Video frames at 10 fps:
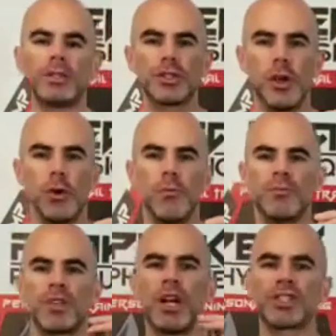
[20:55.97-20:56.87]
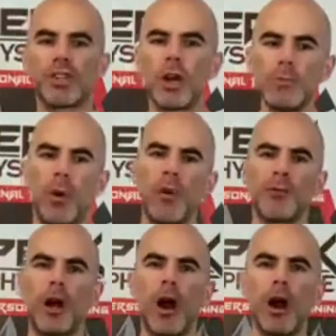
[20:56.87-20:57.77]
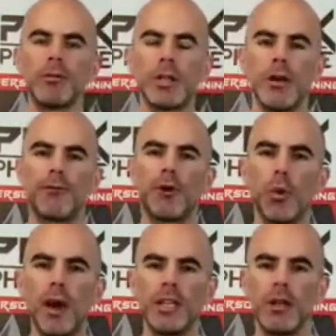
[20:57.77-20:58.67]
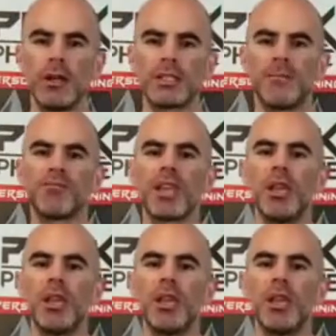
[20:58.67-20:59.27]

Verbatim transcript: So, a starting point for carbs for weight loss